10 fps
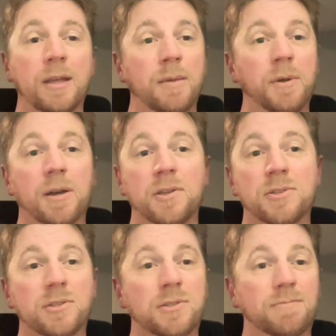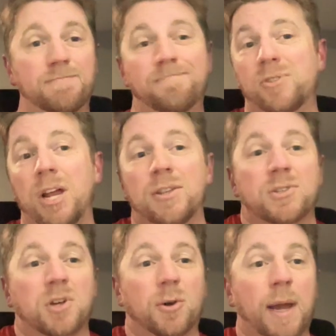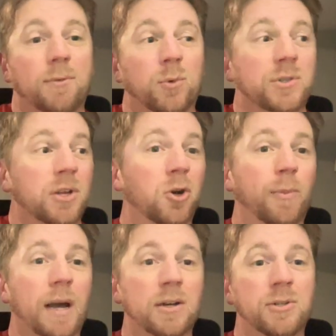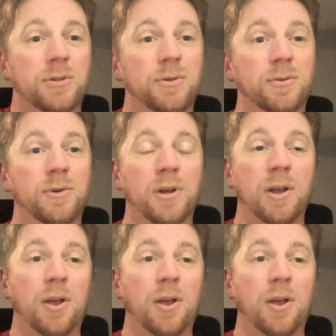because chances are everyone's going to go back to